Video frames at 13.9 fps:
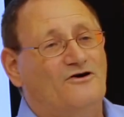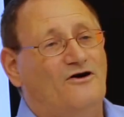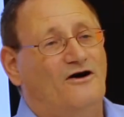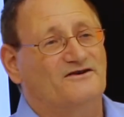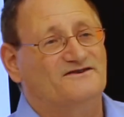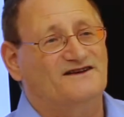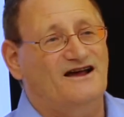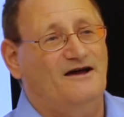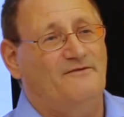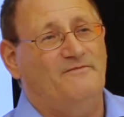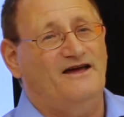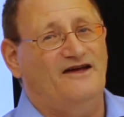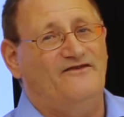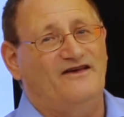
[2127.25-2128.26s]
calls that
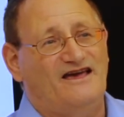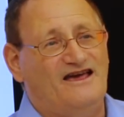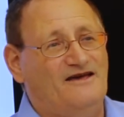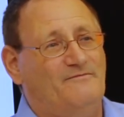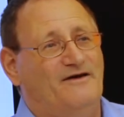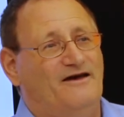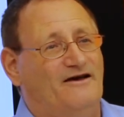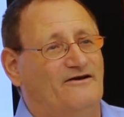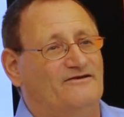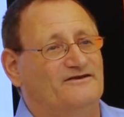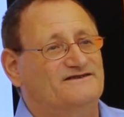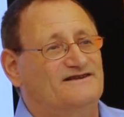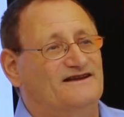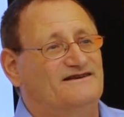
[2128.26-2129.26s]
come in, the
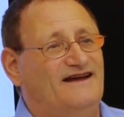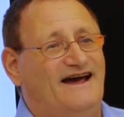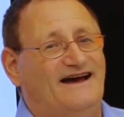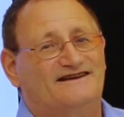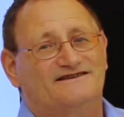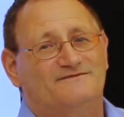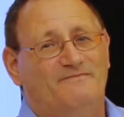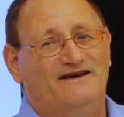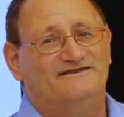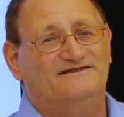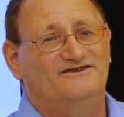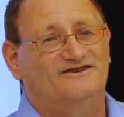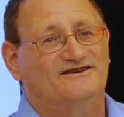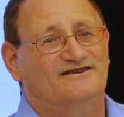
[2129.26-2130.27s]
emails, the text
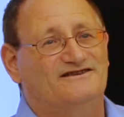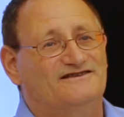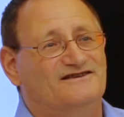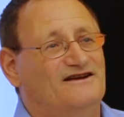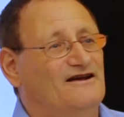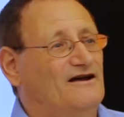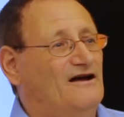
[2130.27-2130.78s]
messages,